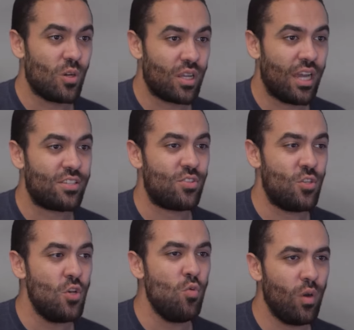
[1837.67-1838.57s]
guys,
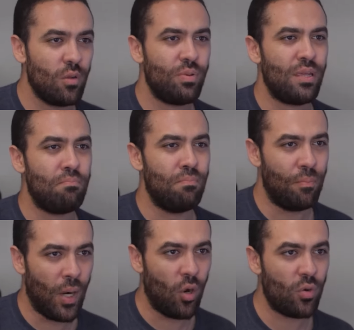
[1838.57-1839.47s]
you will be
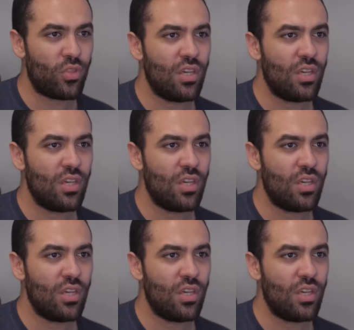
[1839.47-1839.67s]
both